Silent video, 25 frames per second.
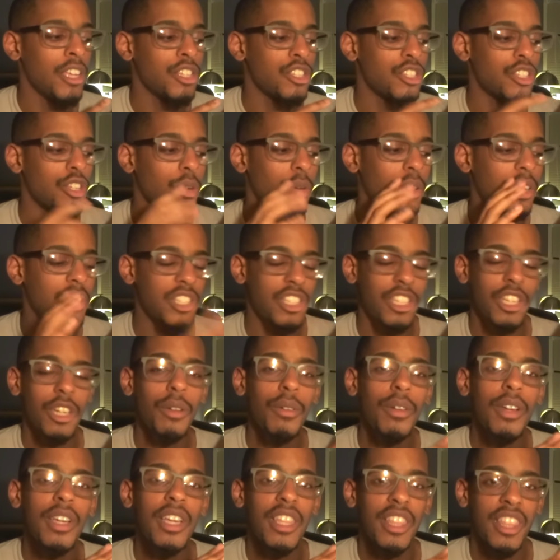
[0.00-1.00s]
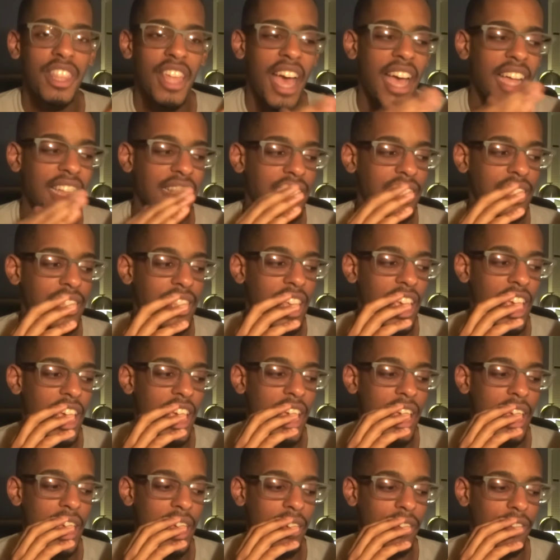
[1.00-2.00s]
So considering that
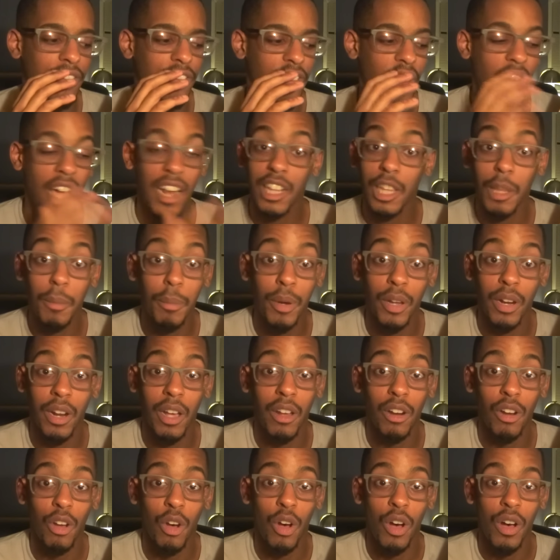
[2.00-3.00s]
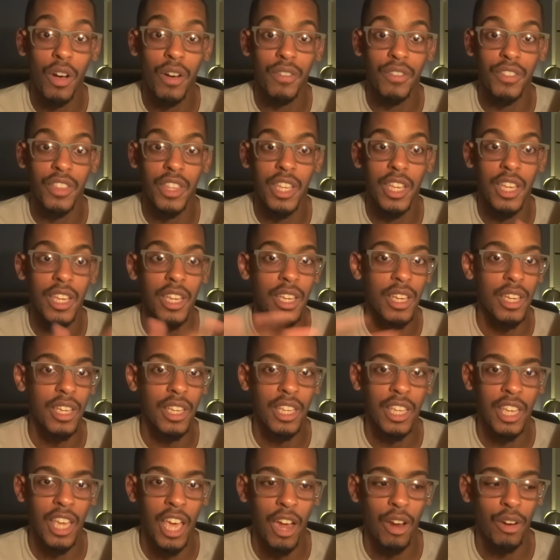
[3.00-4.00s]
they finally put out all of the
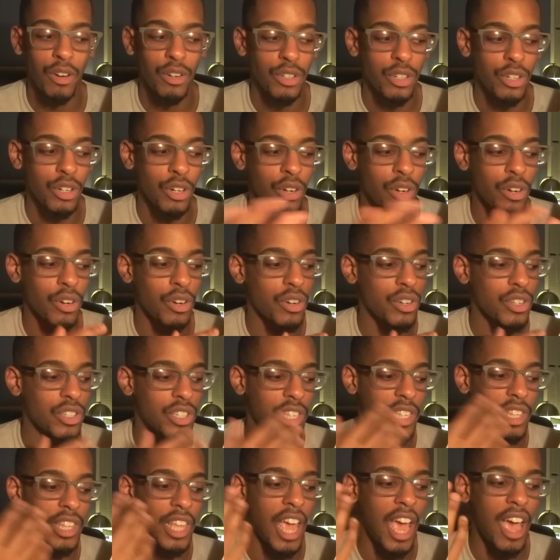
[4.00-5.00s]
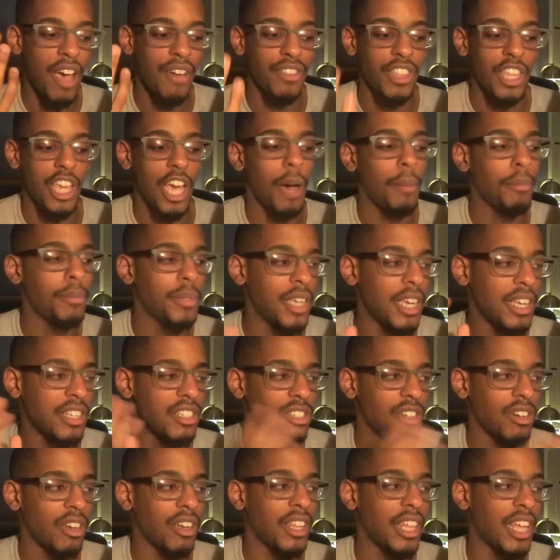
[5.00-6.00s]
characters and they have the
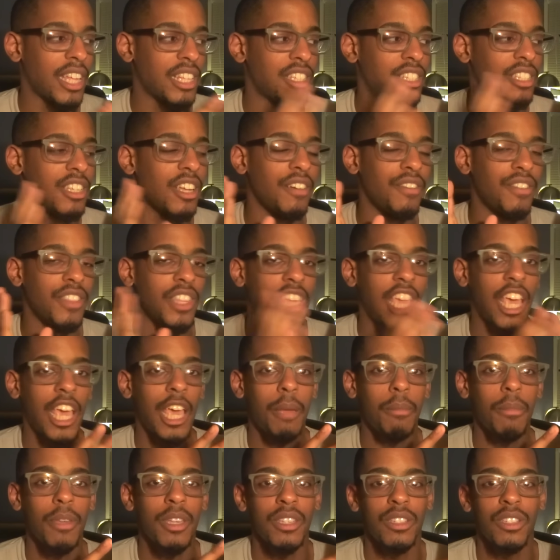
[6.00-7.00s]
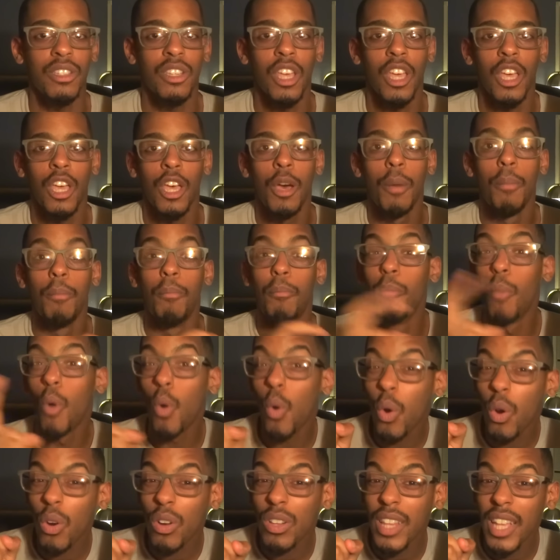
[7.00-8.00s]
updates and all that stuff, the game is
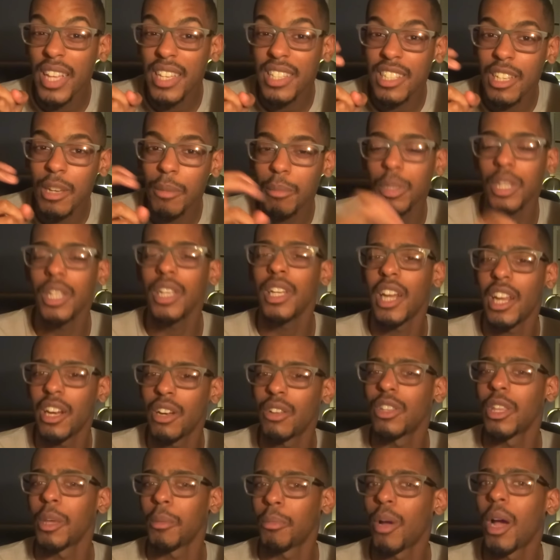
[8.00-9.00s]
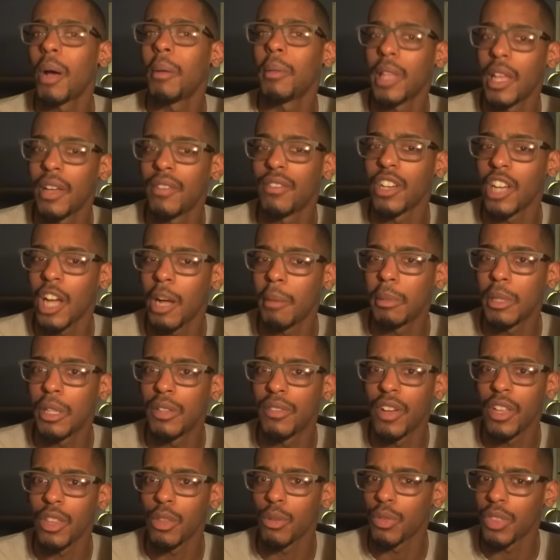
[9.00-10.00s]
more or less complete. I know they probably have a couple
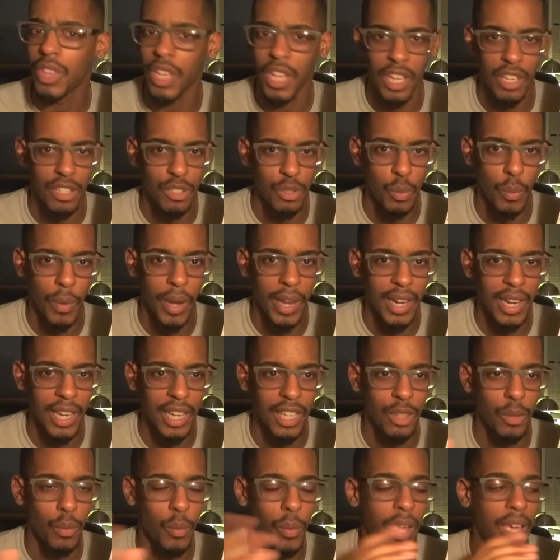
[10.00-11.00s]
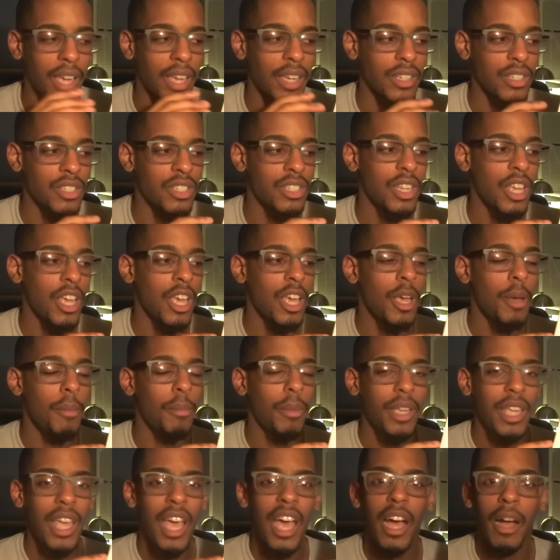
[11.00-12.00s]
of other things waiting in the wings.
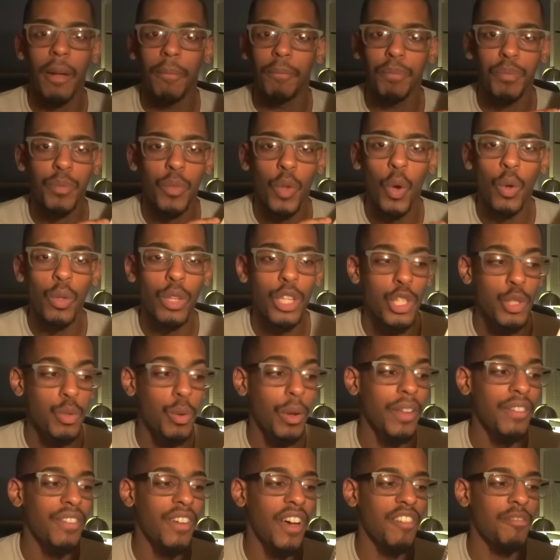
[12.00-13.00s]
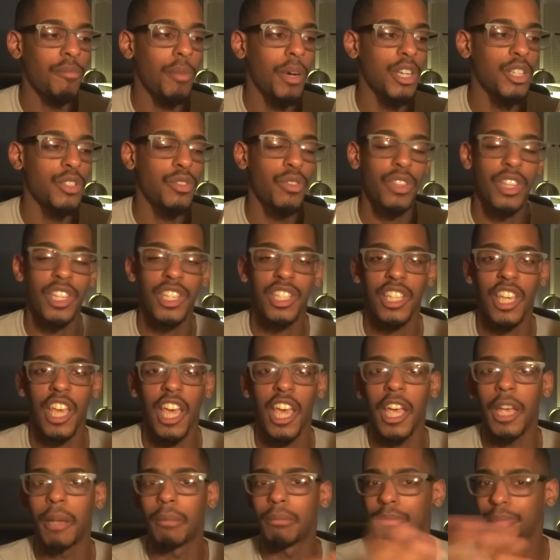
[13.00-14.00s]
But yeah, only 25 bucks for this
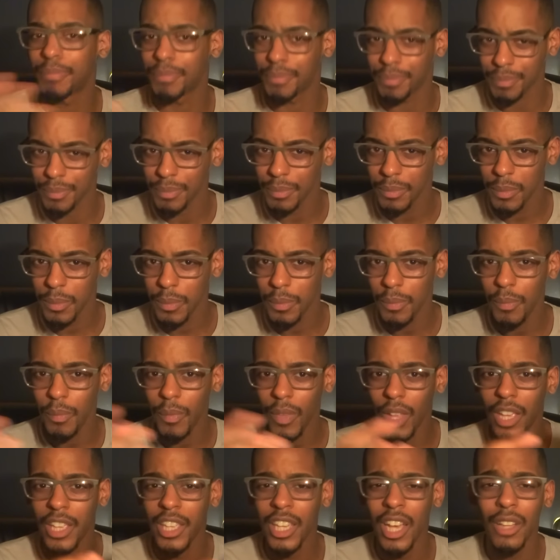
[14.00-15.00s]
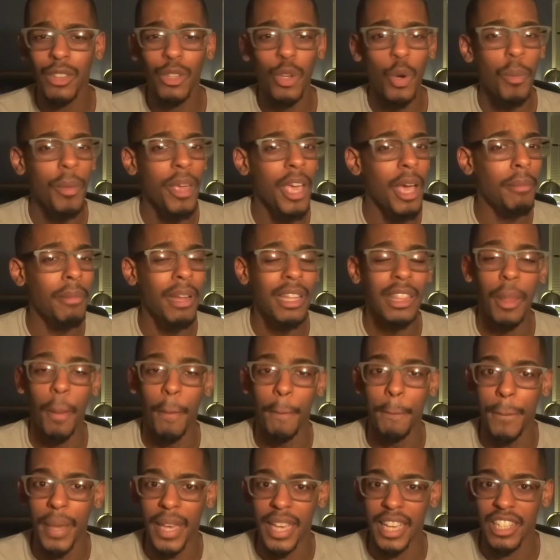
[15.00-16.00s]
game. Y'all know me, I'm not the
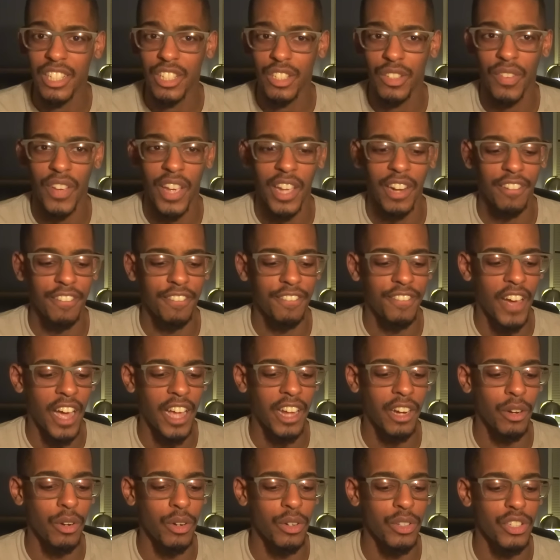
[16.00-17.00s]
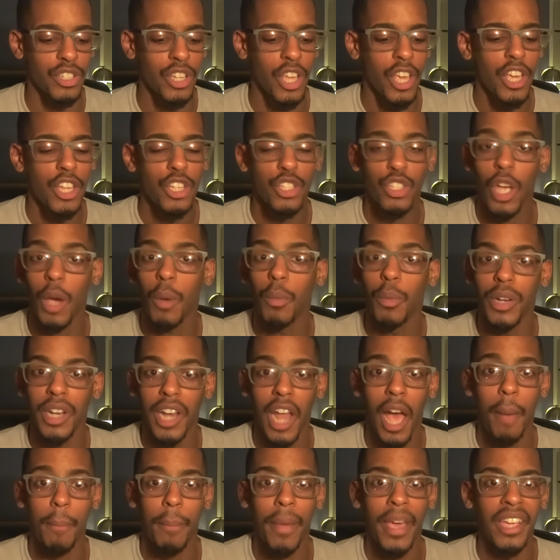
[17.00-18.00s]
biggest fan of fighters, so I would
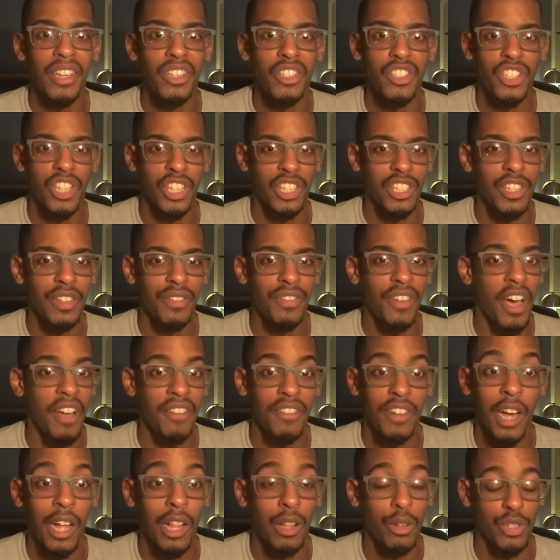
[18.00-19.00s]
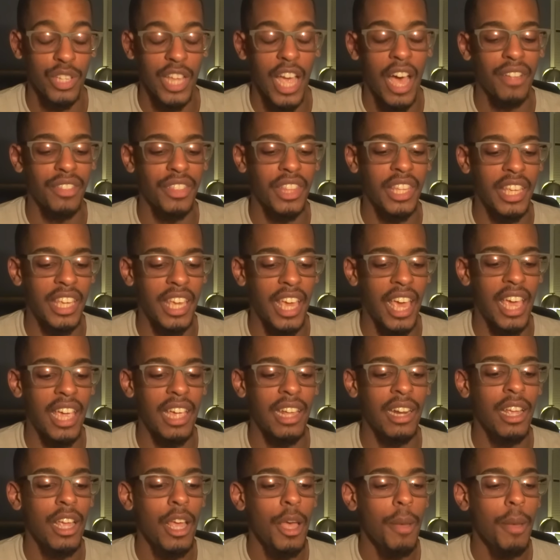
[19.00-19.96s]
not pay $65 out the gate.